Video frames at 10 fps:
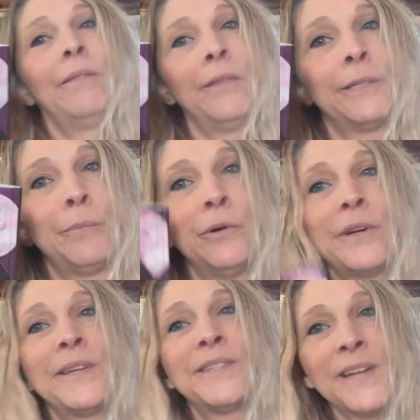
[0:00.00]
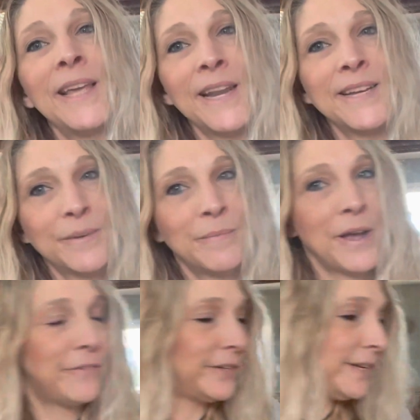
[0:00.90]
this book, because then I get into
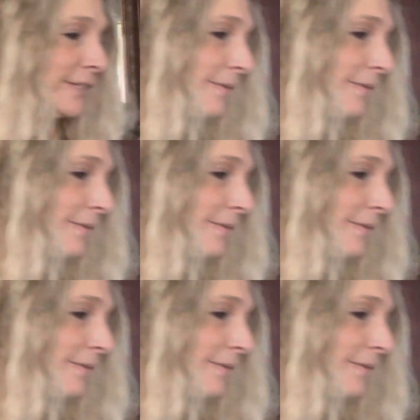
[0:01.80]
mindfulness,